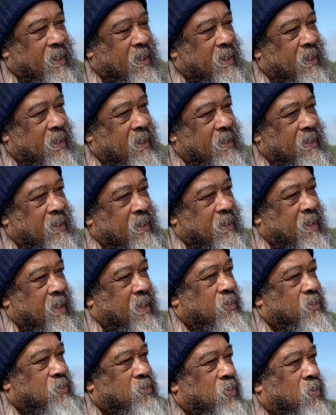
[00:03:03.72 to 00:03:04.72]
And
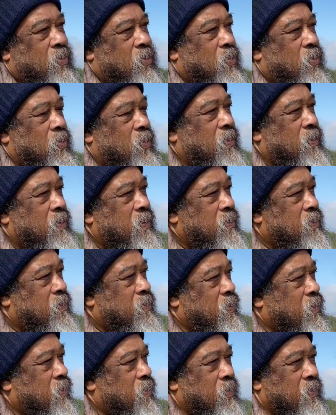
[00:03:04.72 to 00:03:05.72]
that is
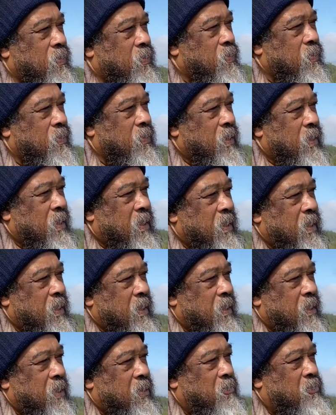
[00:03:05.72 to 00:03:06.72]
so
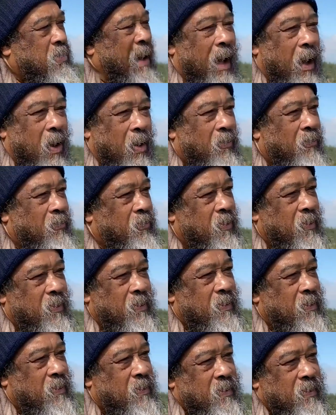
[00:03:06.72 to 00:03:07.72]

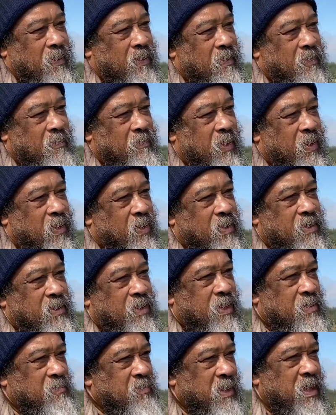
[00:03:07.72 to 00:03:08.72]
powerful, because it
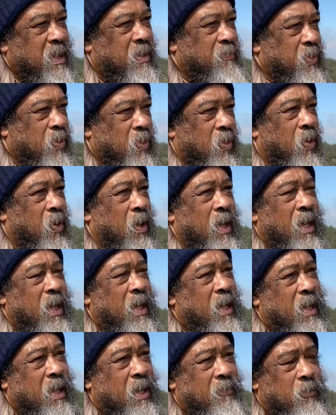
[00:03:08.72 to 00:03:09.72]
doesn't mean you have to go.
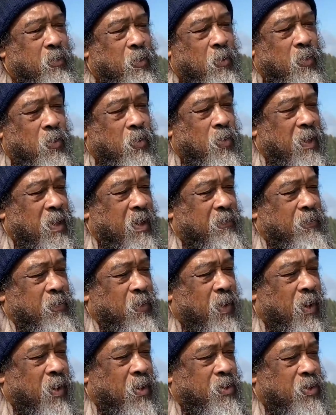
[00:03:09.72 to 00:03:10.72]
If
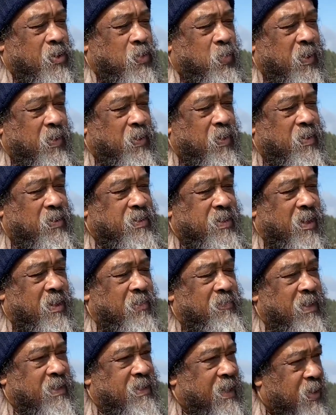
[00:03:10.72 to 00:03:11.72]
you are just with
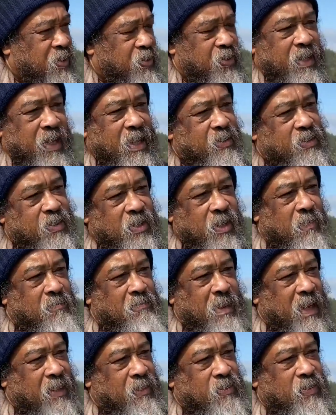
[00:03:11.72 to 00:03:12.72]
yourself, attention has to
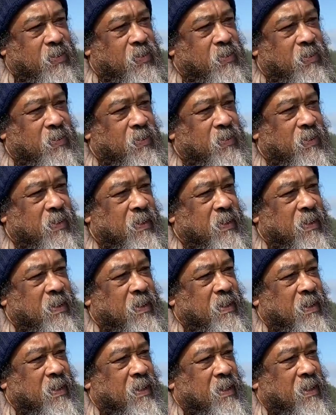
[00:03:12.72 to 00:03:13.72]
come back to you,
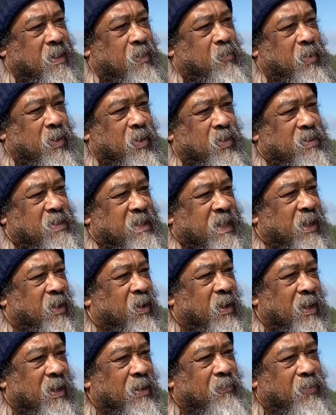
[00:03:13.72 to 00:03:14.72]
because it
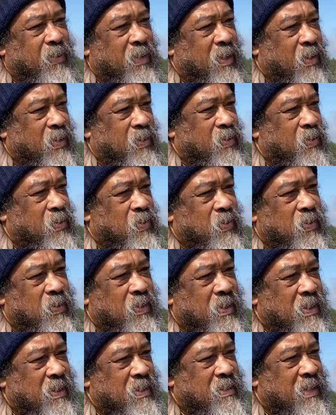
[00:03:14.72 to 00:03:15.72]
cannot live without you.
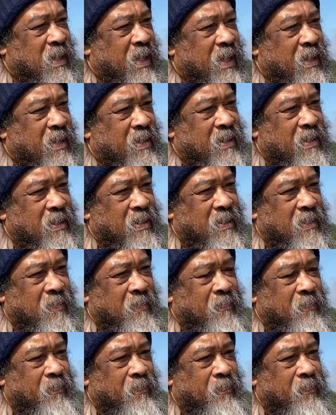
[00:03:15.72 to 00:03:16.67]
It's like a